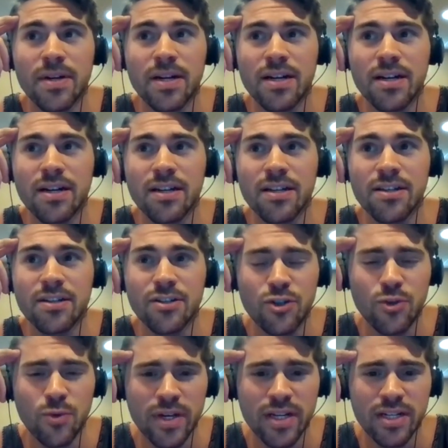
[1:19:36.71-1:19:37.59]
on
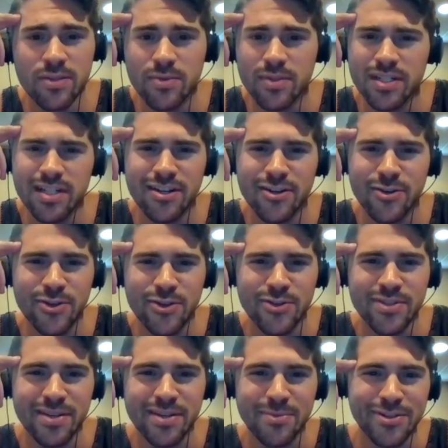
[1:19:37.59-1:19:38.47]
Twitch, which I don't
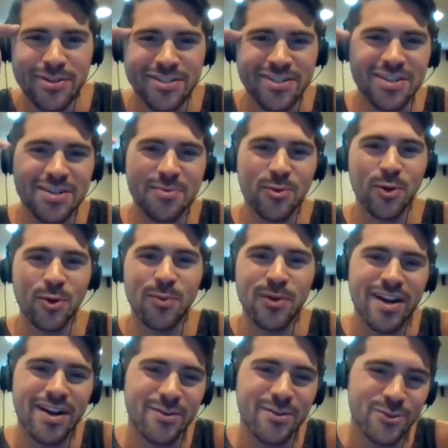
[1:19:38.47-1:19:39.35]
use that much anymore,
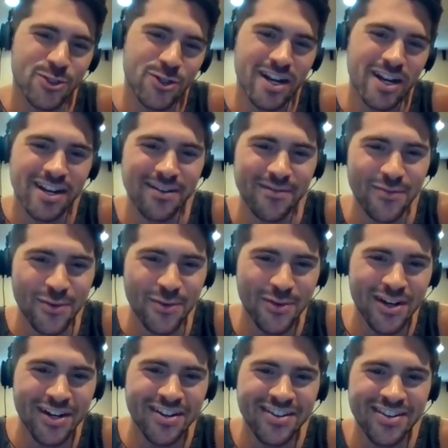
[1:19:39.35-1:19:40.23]
but I was trying it for a
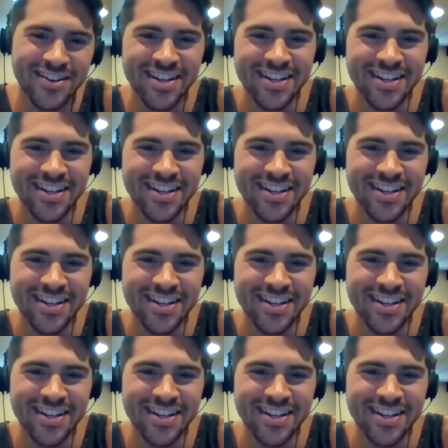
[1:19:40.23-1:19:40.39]
while.